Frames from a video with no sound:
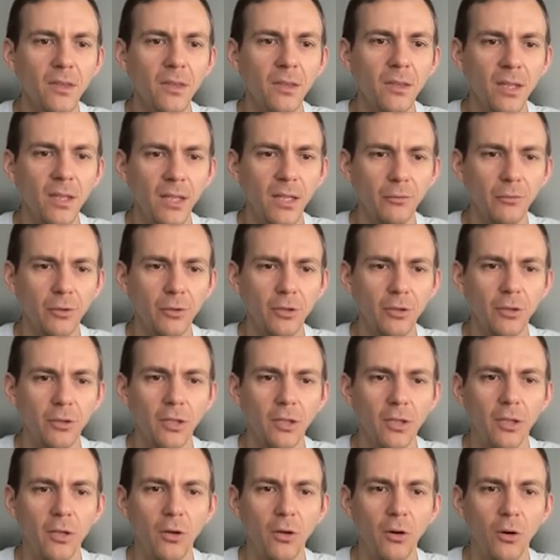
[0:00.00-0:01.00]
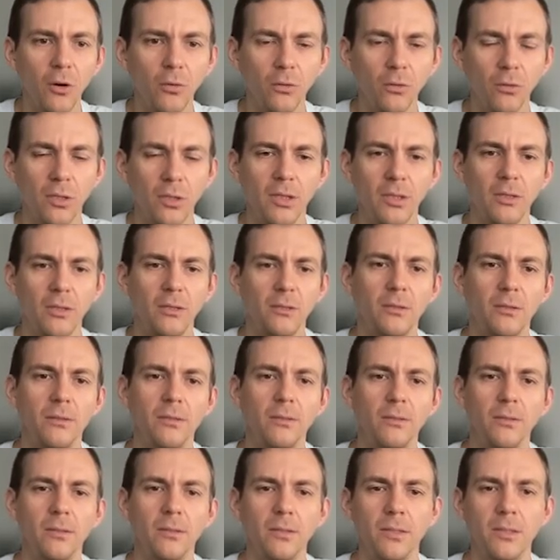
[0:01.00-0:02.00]
that would only
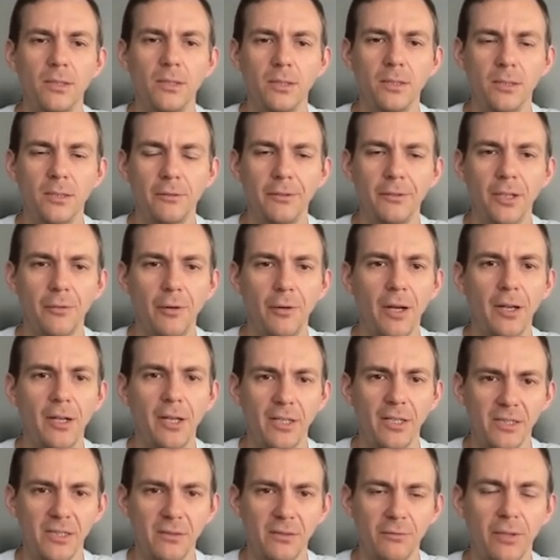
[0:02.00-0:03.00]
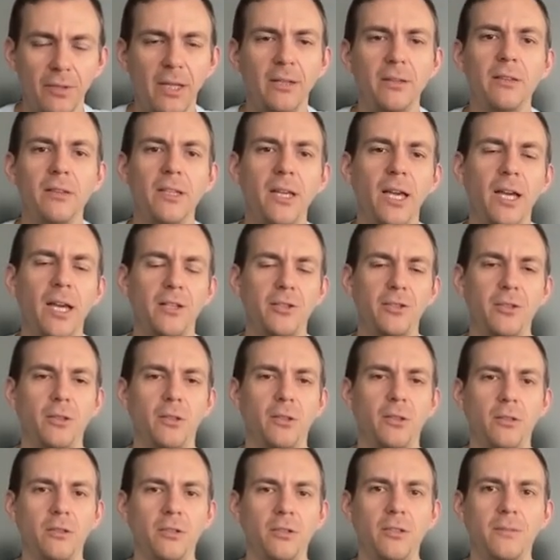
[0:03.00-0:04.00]
uh, require us to write the actual
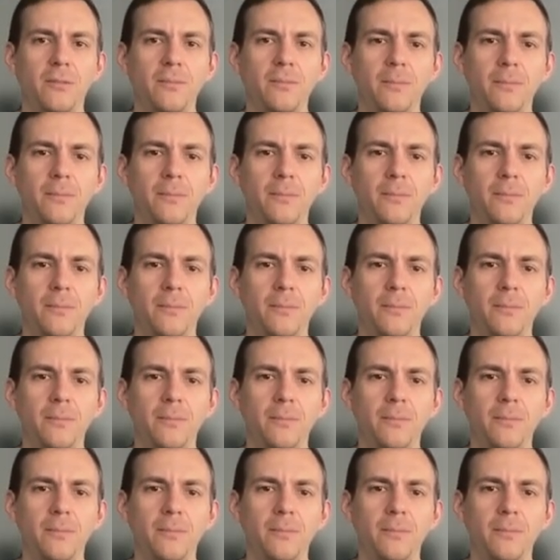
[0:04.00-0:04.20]
logic.